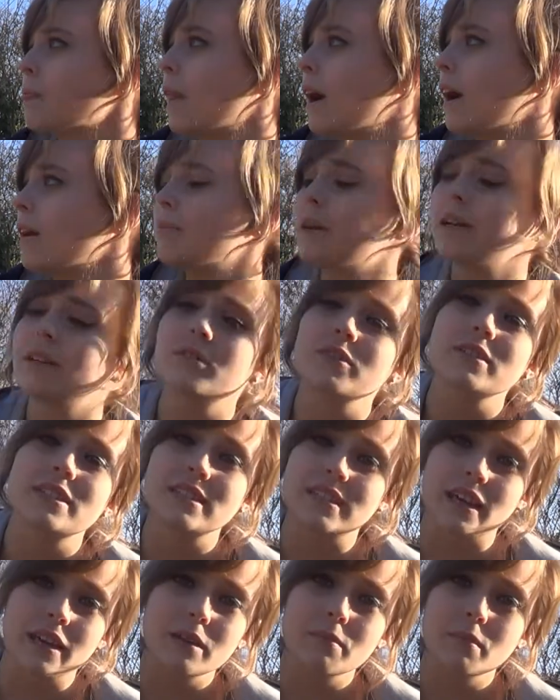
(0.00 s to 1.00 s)
I may not
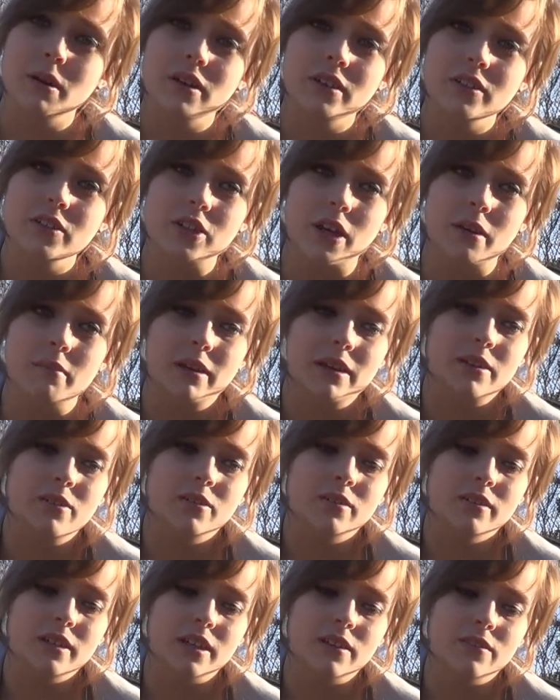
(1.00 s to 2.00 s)
say much, I may
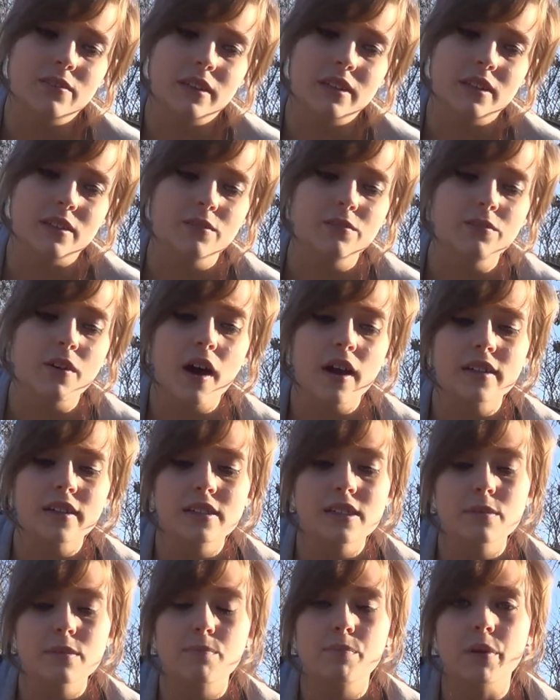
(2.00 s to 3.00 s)
not give any
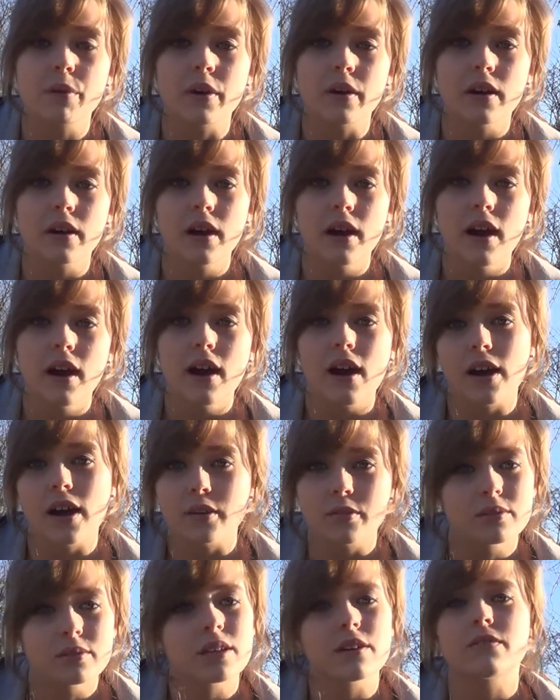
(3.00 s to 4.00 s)
advice, but
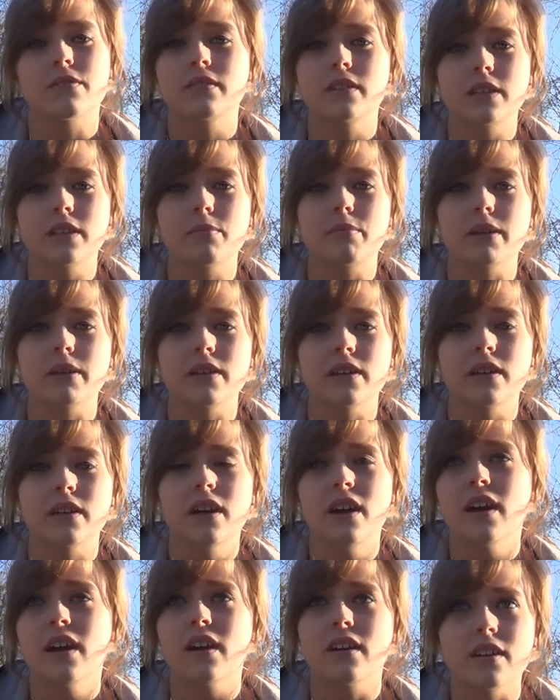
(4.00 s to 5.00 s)
I will definitely be
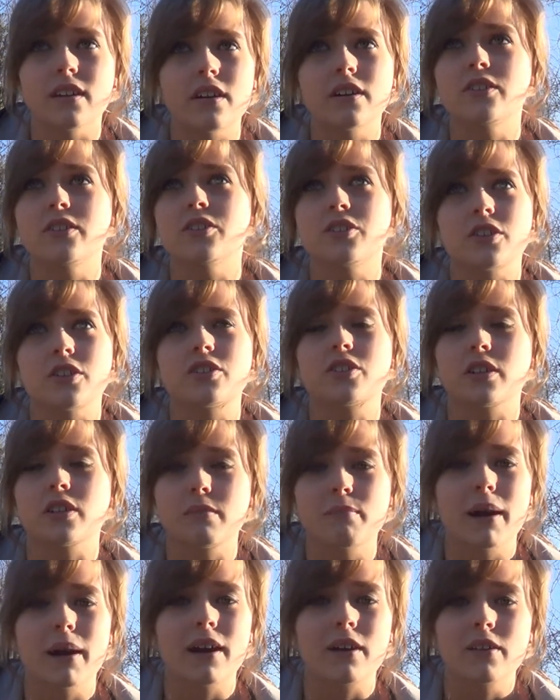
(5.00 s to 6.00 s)
an
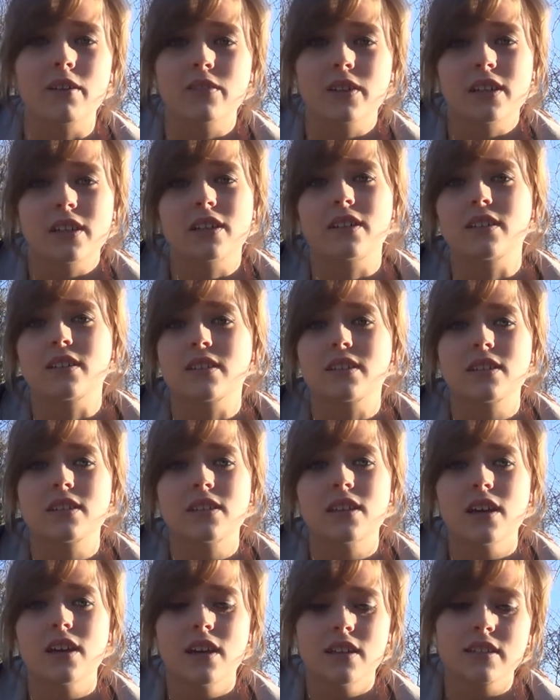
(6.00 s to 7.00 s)
unjudging pair of ears
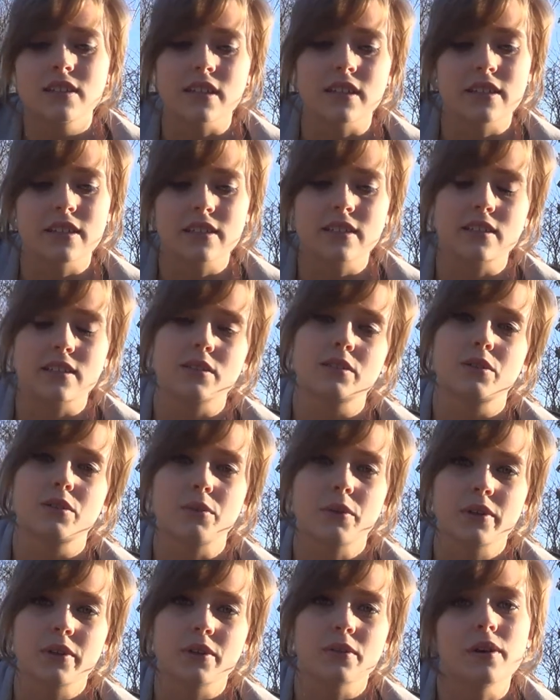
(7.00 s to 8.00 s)
to listen to
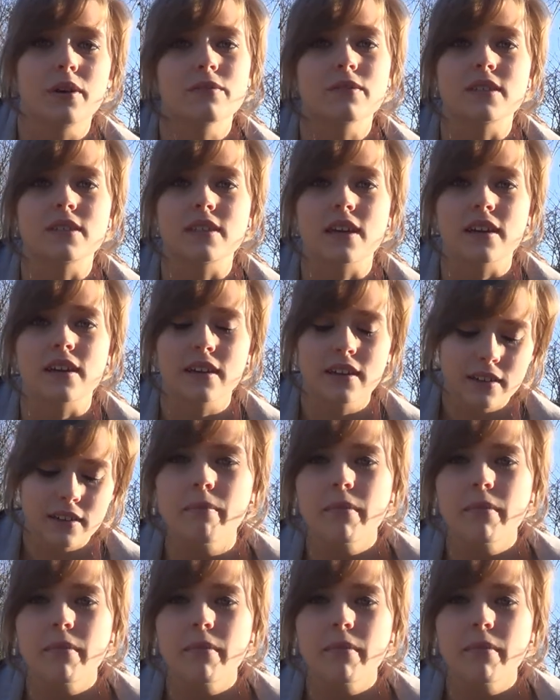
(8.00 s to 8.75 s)
what you have to say.